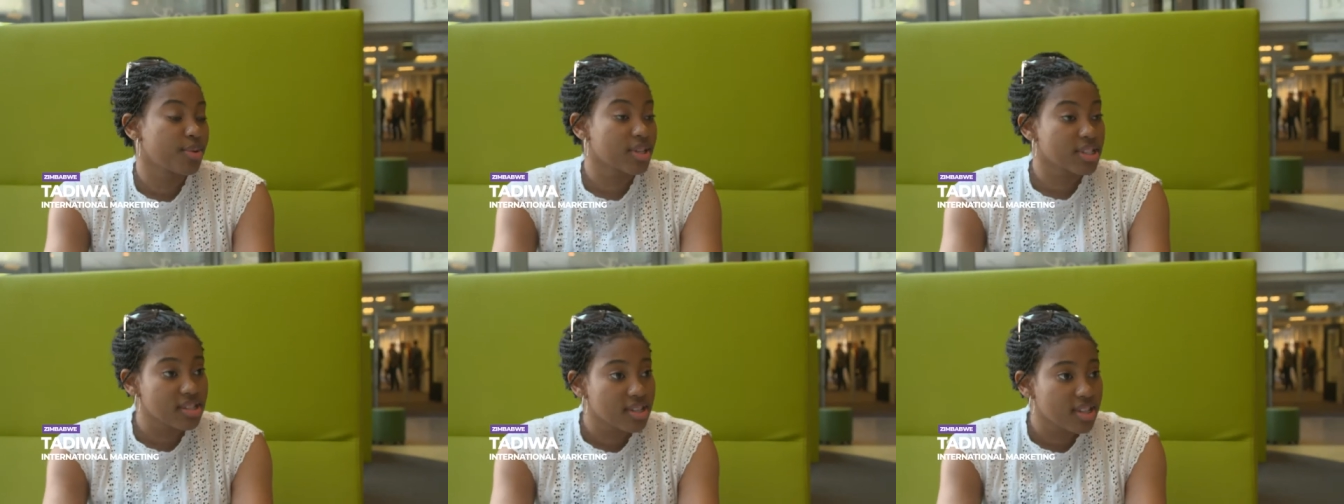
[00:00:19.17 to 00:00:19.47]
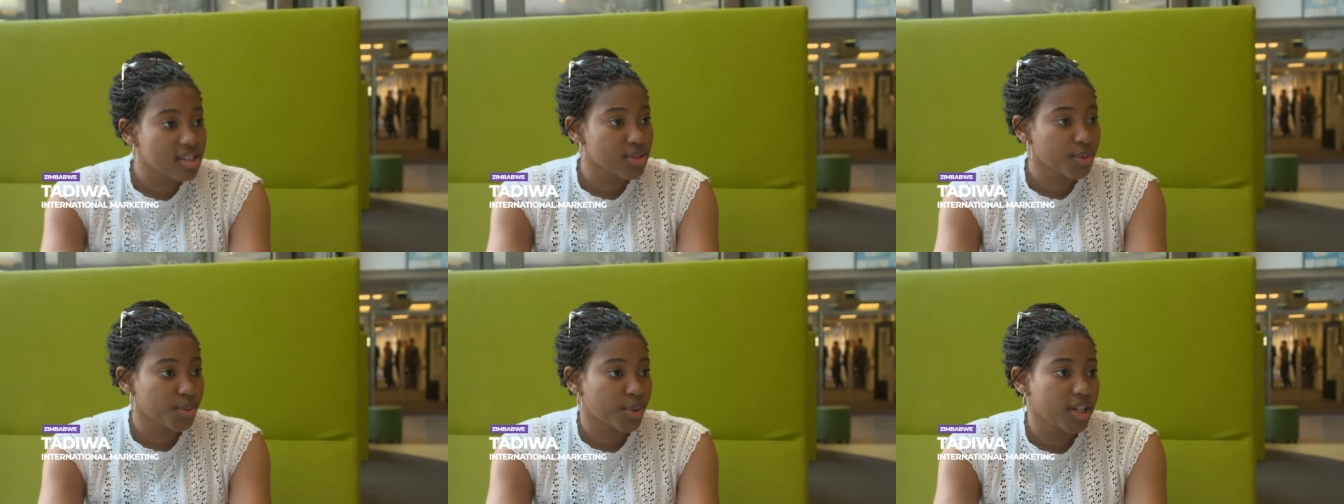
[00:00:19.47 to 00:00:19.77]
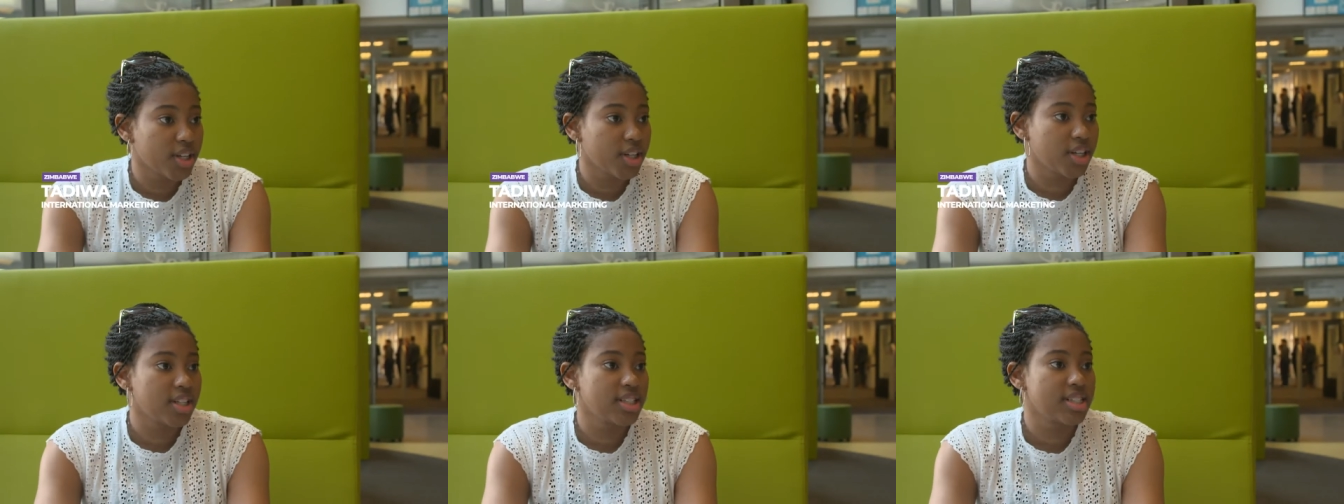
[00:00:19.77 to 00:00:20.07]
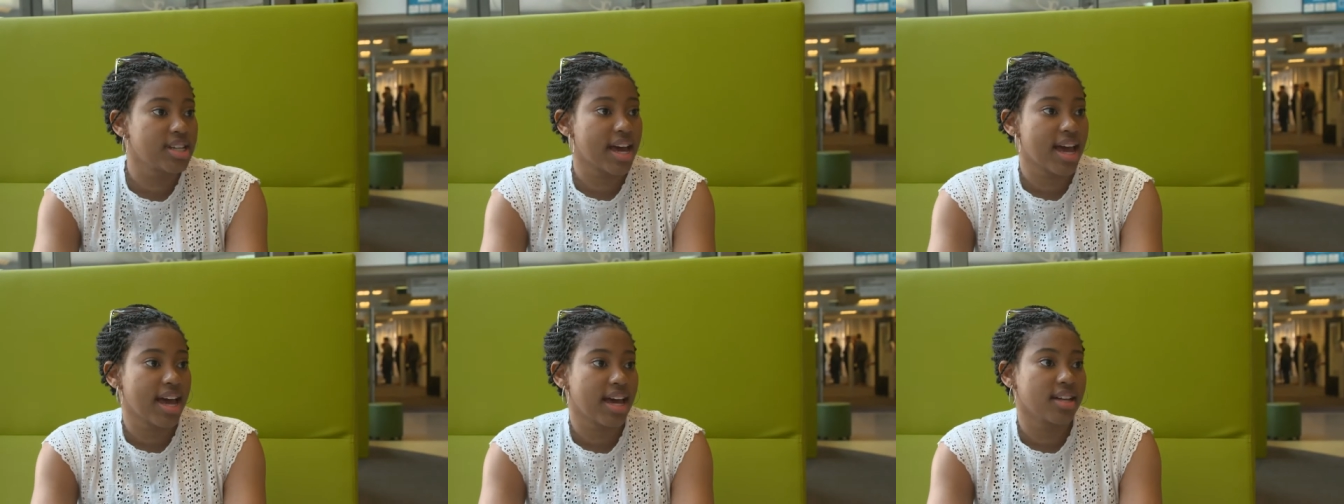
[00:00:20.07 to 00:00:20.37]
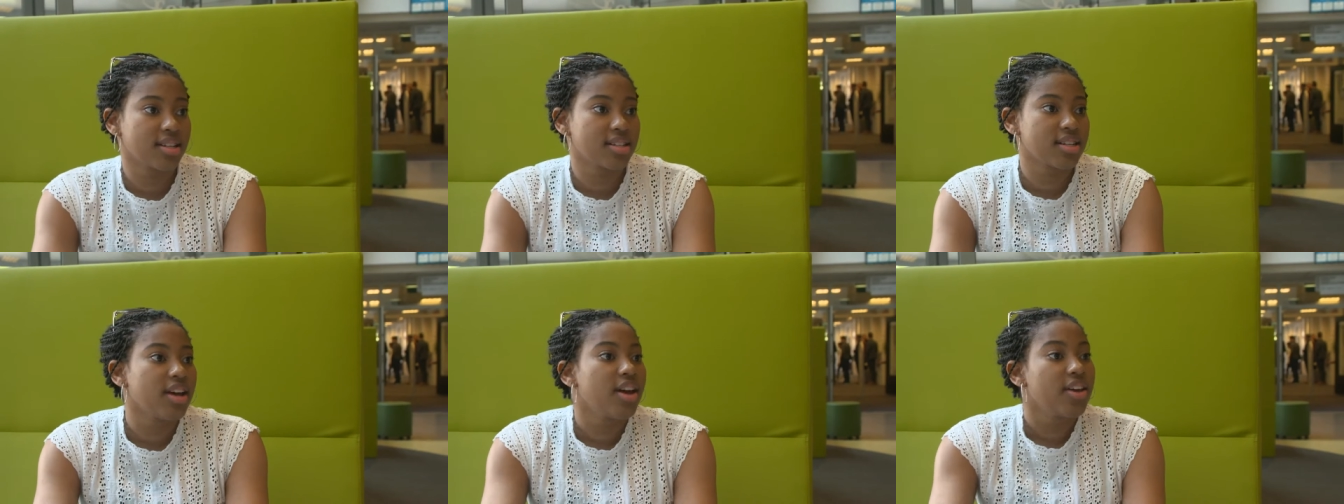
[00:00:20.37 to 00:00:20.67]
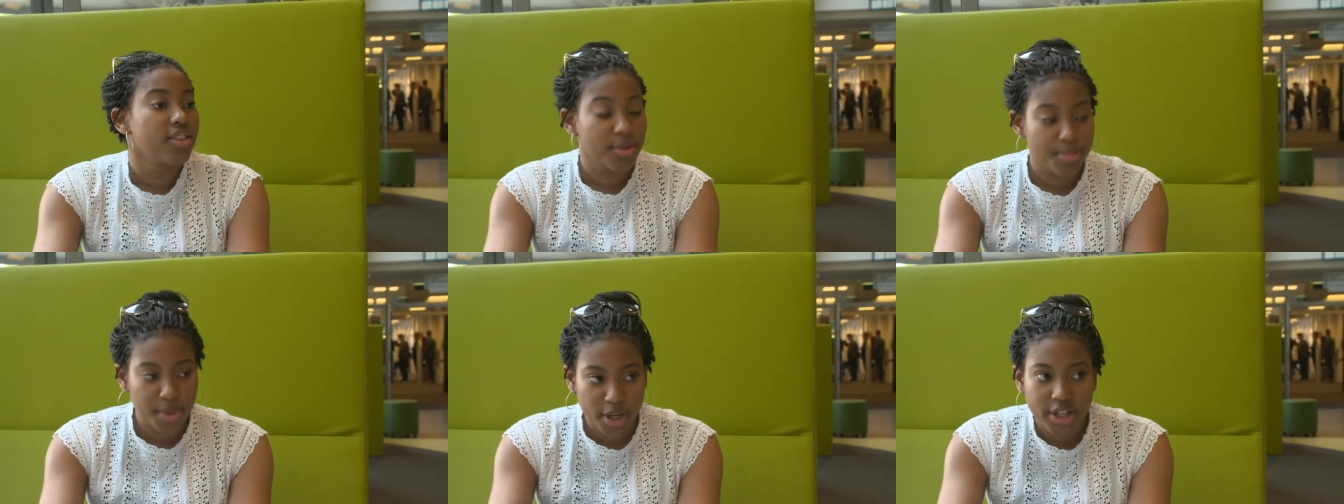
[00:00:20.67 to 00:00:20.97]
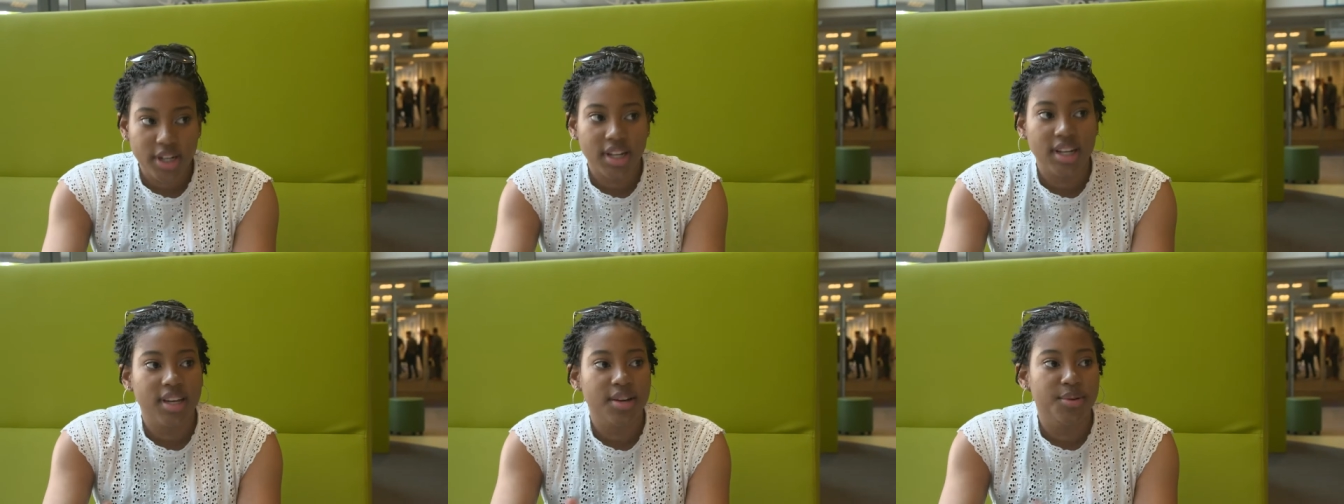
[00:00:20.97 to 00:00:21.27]
business world and the
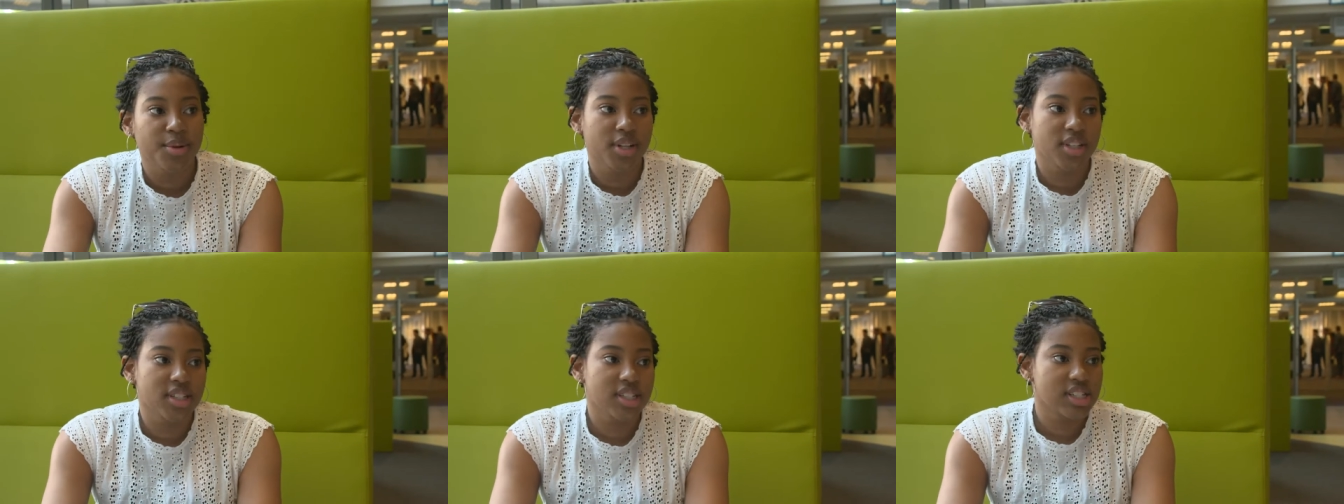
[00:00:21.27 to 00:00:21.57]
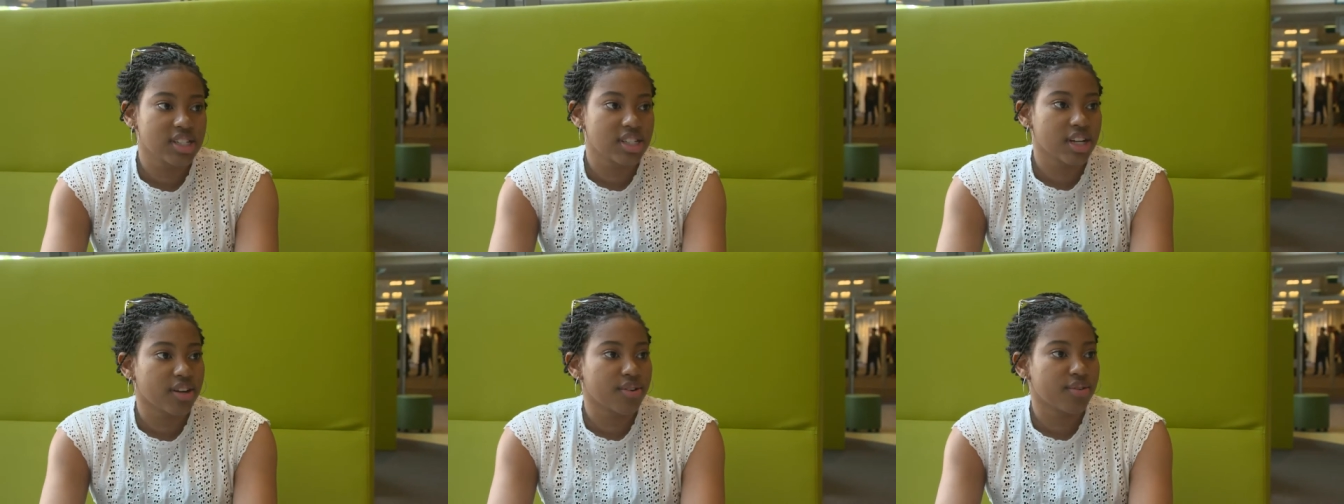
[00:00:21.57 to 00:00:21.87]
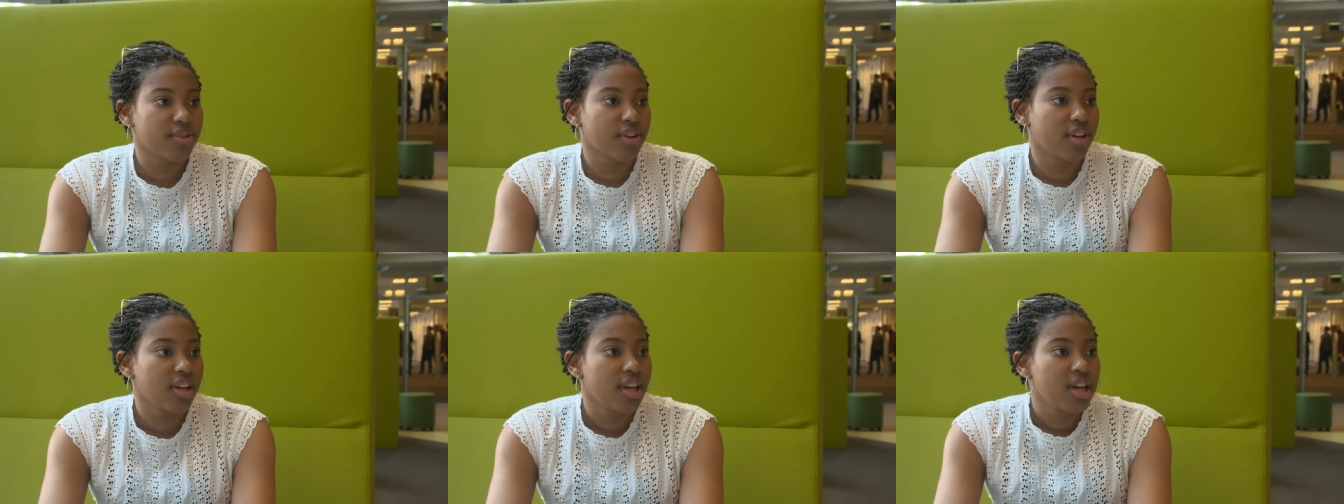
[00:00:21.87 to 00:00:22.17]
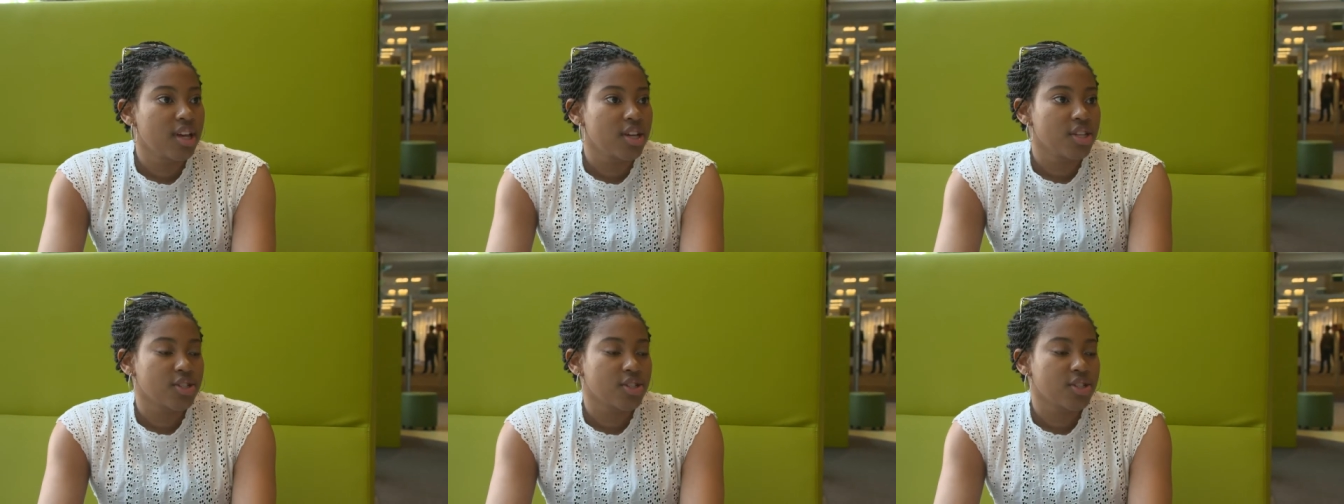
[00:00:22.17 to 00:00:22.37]
marketing world in general.